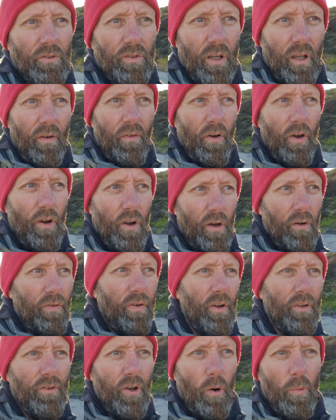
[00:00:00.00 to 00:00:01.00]
So you've heard of
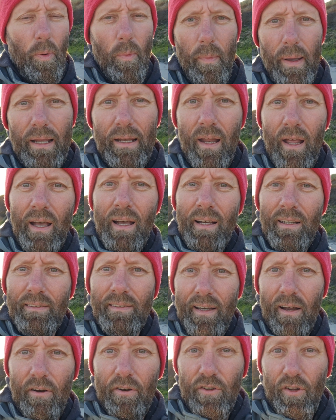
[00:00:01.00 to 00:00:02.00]
dopamine,
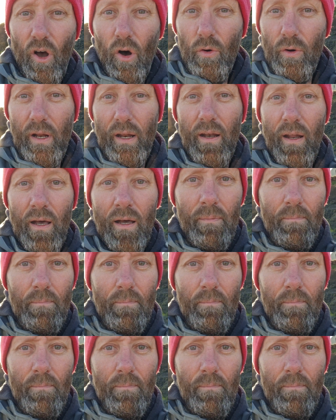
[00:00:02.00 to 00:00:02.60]
serotonin.